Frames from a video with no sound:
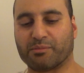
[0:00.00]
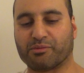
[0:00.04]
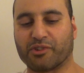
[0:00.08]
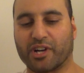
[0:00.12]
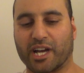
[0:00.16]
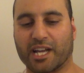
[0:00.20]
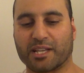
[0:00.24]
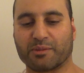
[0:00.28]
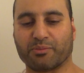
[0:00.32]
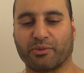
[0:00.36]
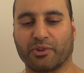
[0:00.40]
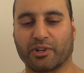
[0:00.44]

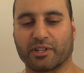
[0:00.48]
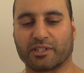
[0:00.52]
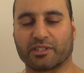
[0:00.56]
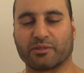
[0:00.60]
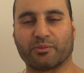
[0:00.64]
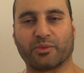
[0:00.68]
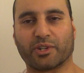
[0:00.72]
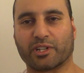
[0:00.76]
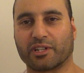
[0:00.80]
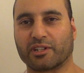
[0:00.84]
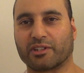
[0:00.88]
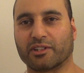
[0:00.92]
price point
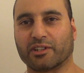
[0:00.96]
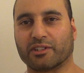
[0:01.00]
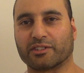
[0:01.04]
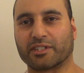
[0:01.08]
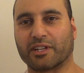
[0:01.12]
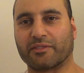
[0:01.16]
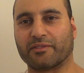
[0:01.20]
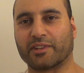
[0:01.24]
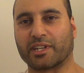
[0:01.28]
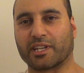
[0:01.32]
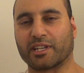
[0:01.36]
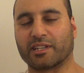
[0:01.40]
and what it does,
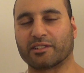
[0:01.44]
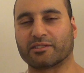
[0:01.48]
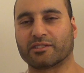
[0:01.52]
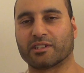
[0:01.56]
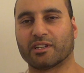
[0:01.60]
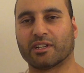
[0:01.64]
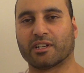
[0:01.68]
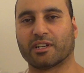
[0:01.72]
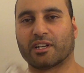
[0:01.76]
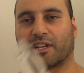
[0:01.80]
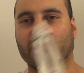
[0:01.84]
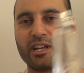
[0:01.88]
I think it's
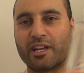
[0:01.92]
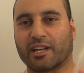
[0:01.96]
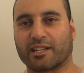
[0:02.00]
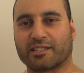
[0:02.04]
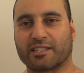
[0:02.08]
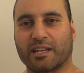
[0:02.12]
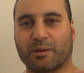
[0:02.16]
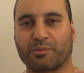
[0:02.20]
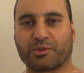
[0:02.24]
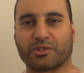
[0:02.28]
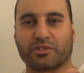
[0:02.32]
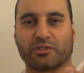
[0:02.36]

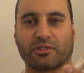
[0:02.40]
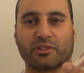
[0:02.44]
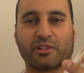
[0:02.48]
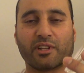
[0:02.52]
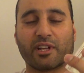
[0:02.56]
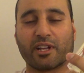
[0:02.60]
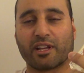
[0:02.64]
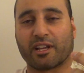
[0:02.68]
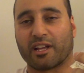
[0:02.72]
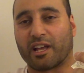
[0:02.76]
exceptional.